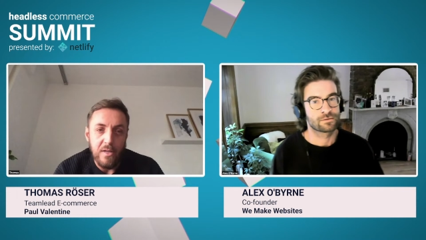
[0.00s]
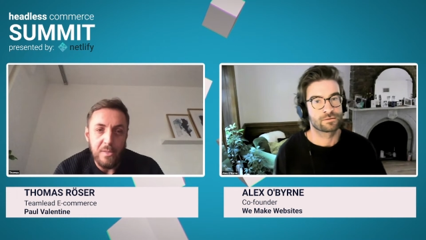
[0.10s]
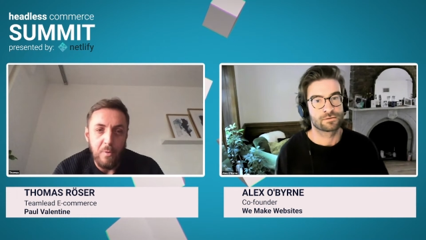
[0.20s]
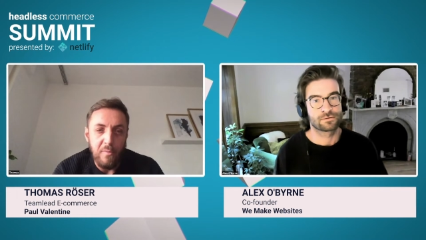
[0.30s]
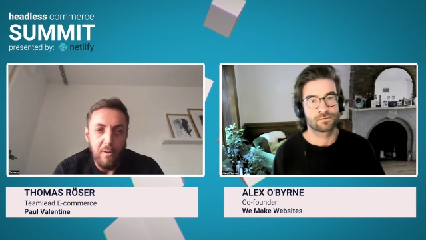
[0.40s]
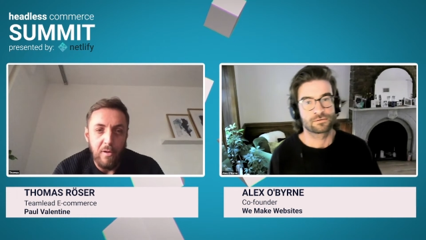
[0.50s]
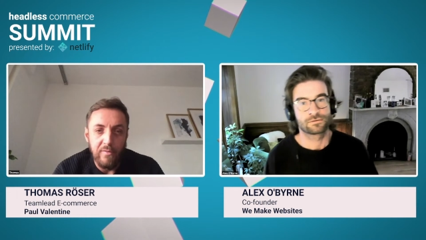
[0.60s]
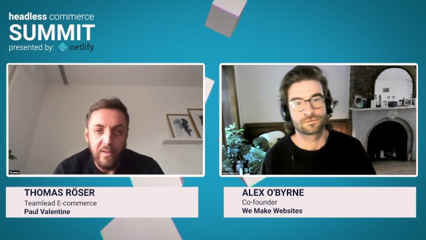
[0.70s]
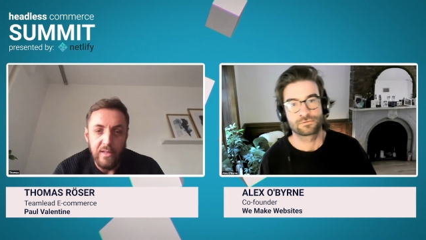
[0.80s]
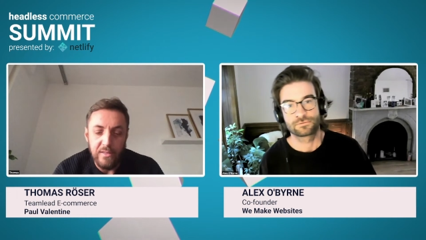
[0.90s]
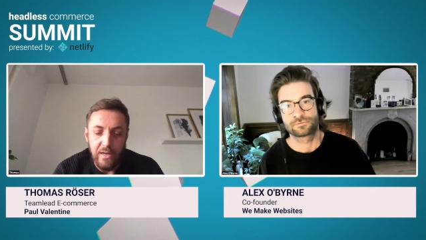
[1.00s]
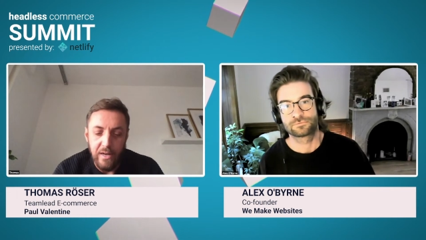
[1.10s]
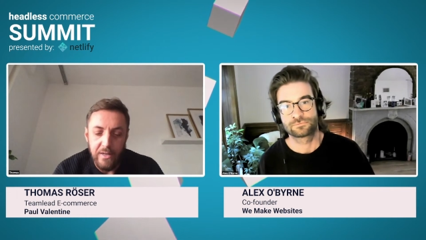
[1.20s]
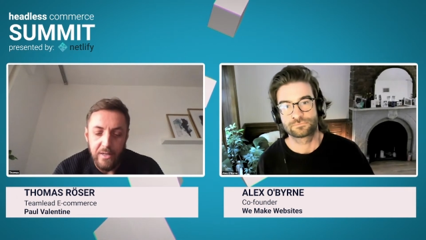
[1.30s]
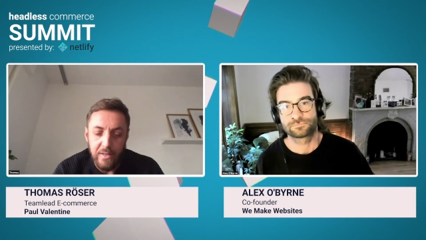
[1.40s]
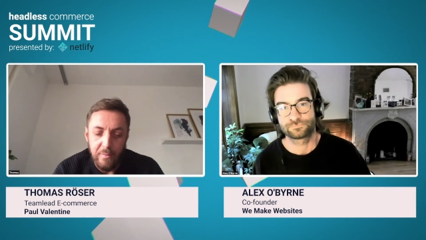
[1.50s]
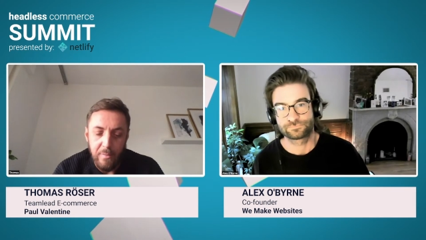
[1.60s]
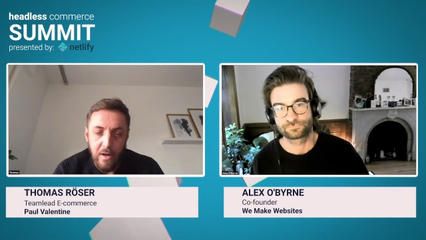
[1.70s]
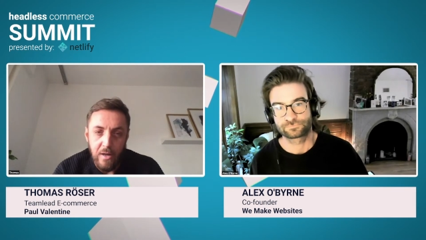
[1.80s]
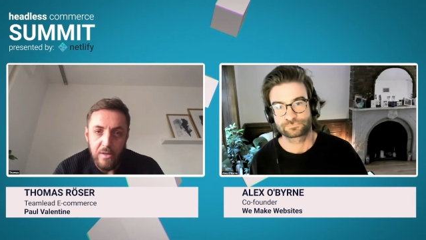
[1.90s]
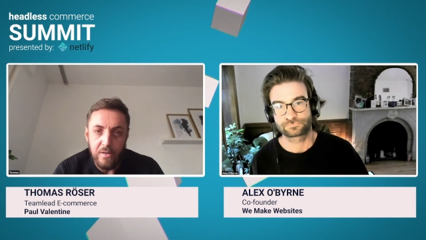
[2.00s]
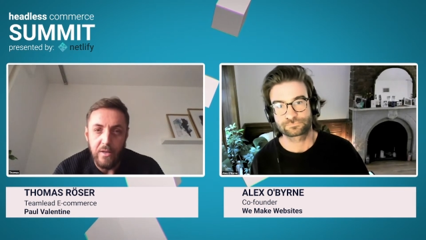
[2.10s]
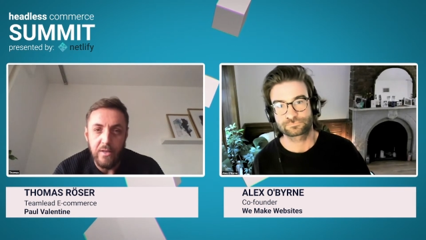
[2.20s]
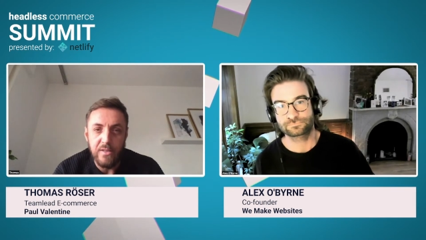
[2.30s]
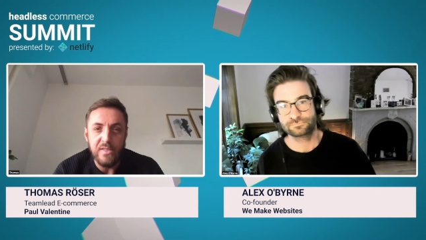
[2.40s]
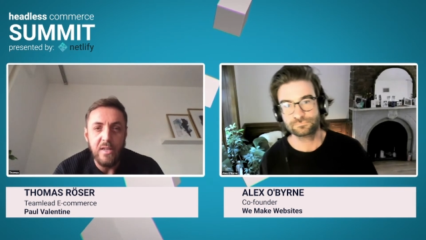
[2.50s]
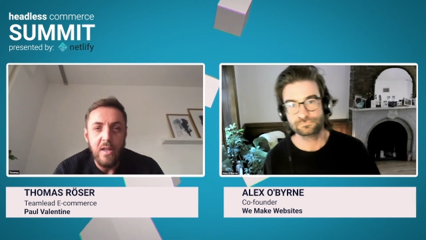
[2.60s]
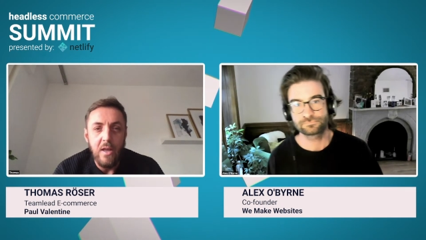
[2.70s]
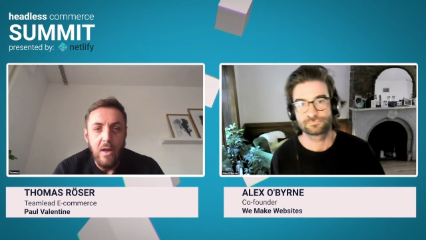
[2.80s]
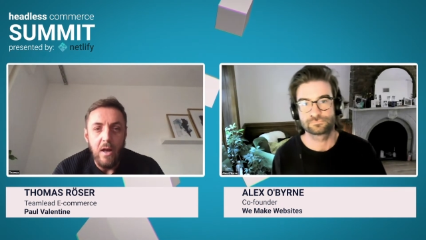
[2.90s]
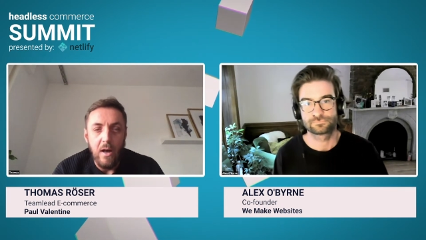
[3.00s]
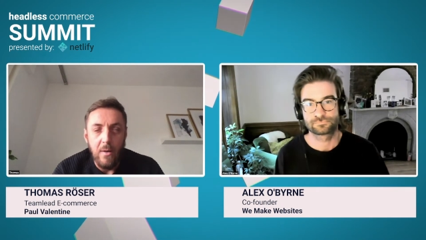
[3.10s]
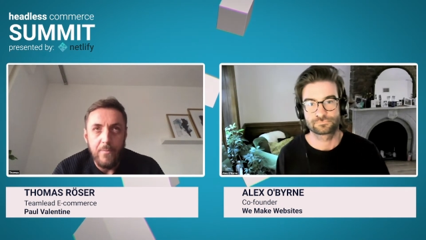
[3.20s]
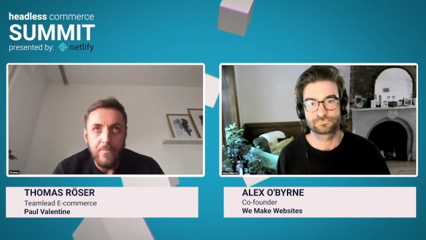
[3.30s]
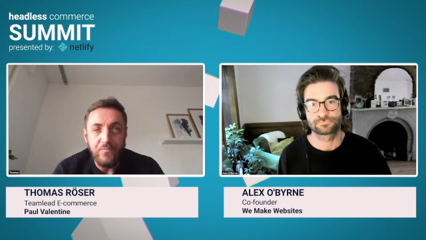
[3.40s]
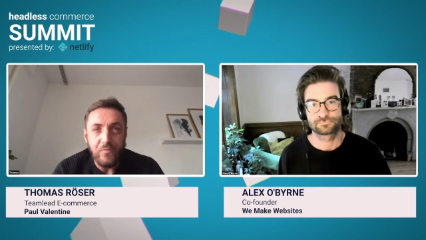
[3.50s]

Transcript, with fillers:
Speaker 1: with Paul Valentine in the past years, um,